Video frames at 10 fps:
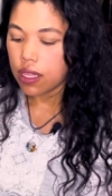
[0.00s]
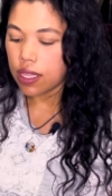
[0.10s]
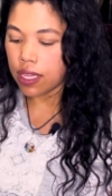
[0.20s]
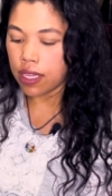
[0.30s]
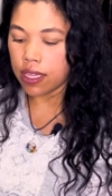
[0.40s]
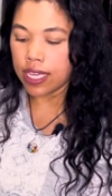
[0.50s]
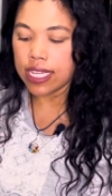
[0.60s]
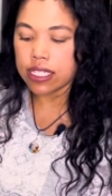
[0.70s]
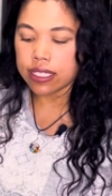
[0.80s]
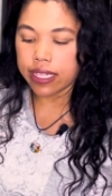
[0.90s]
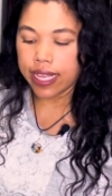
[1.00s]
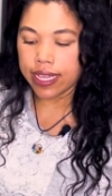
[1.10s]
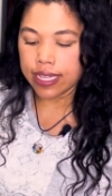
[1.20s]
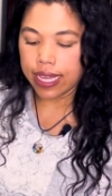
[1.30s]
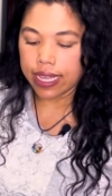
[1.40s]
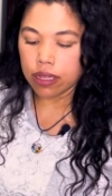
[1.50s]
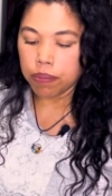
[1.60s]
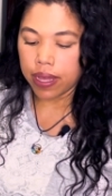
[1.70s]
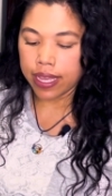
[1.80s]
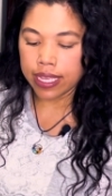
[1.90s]
It is led and guided
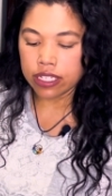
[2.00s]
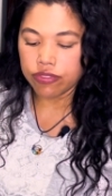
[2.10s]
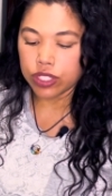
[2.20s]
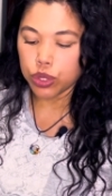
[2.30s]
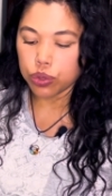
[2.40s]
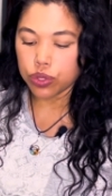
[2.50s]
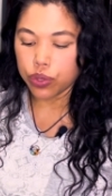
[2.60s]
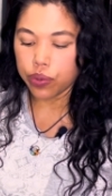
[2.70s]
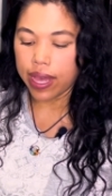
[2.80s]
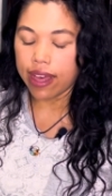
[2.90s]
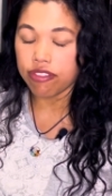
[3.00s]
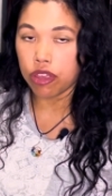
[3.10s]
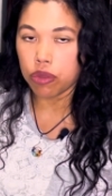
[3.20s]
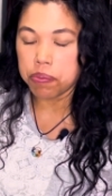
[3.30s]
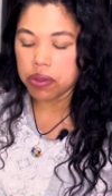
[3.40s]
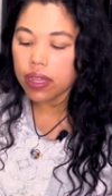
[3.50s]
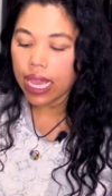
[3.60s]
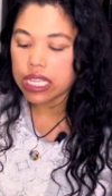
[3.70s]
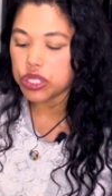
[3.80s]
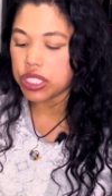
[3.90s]
by individuals who have
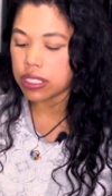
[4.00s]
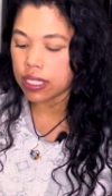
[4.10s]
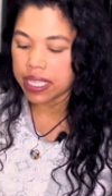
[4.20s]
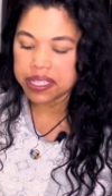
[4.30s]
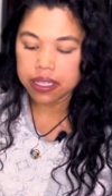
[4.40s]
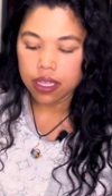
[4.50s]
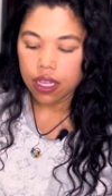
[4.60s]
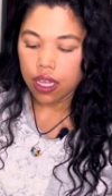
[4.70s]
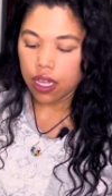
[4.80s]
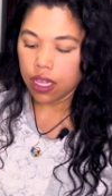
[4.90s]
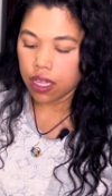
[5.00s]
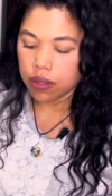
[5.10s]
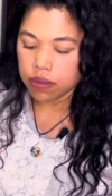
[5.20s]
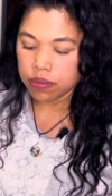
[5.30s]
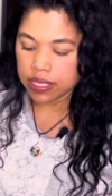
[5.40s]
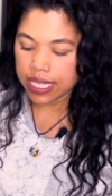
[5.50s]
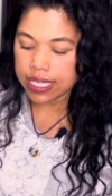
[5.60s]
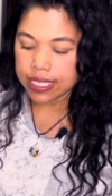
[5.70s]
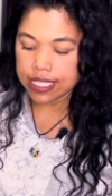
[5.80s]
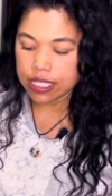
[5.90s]
communication
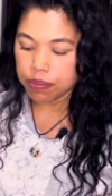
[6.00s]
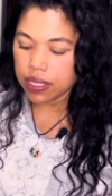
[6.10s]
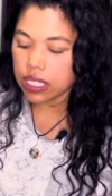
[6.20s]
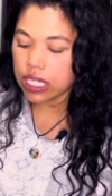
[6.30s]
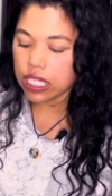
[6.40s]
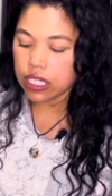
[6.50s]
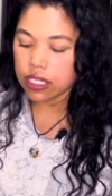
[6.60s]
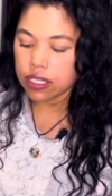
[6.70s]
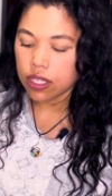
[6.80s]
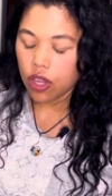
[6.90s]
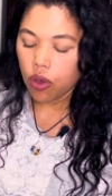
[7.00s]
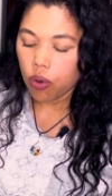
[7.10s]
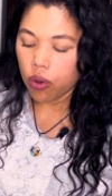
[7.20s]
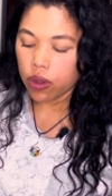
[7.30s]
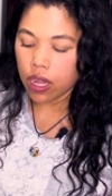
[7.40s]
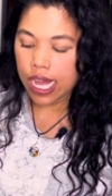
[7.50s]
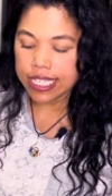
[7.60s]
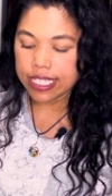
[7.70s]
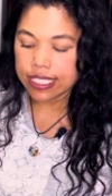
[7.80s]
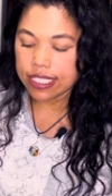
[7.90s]
related disabilities or
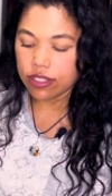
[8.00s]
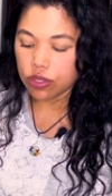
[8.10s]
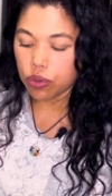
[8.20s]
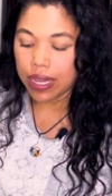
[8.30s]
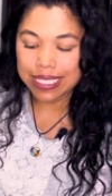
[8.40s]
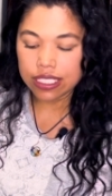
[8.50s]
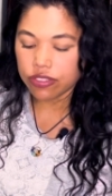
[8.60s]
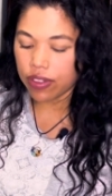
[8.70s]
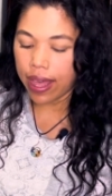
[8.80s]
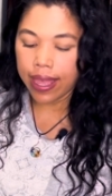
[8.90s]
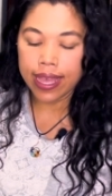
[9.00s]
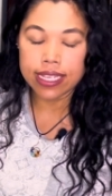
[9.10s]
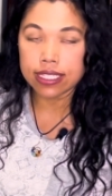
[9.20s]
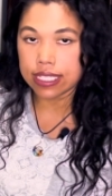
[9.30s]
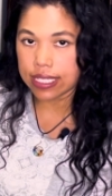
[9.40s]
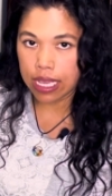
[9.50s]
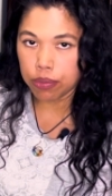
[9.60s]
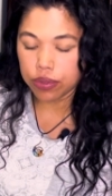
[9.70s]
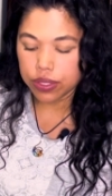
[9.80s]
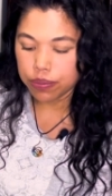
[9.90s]
who identify as
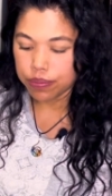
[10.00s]
disabled.